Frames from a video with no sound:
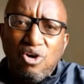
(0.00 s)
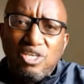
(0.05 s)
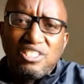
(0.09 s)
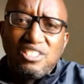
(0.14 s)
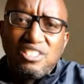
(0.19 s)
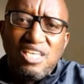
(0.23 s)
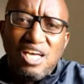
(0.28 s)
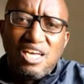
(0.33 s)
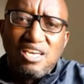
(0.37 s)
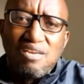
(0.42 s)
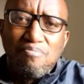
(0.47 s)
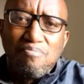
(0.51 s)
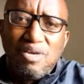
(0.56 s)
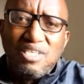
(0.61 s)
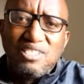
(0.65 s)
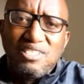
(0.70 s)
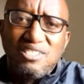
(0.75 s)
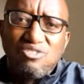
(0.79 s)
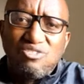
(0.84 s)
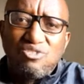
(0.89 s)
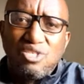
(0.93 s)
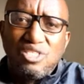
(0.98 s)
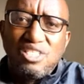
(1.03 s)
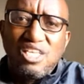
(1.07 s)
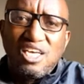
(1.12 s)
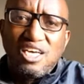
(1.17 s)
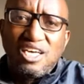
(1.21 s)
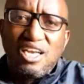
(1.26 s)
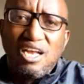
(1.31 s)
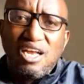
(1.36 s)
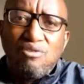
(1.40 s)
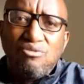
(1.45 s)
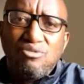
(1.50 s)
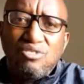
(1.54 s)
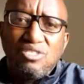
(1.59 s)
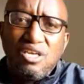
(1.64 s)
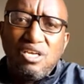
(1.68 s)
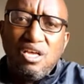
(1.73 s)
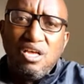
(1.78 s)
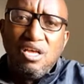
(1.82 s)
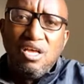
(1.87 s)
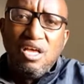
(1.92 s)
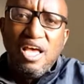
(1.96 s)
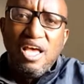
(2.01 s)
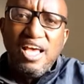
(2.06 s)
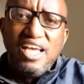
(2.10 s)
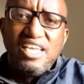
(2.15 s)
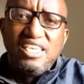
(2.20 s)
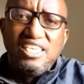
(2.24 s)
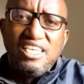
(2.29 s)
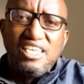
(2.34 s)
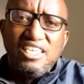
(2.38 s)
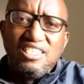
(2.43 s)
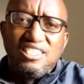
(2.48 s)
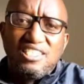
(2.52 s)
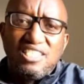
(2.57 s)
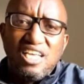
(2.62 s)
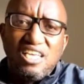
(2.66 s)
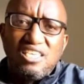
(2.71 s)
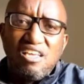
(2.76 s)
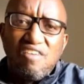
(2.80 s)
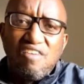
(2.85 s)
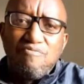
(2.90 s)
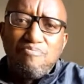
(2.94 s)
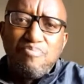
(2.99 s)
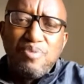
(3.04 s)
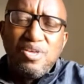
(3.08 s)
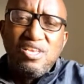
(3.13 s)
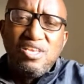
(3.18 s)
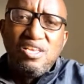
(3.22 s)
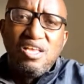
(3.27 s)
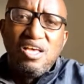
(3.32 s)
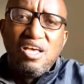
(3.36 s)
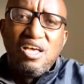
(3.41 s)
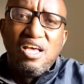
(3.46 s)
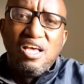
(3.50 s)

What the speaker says: ordinary masses on the ground, and instead have been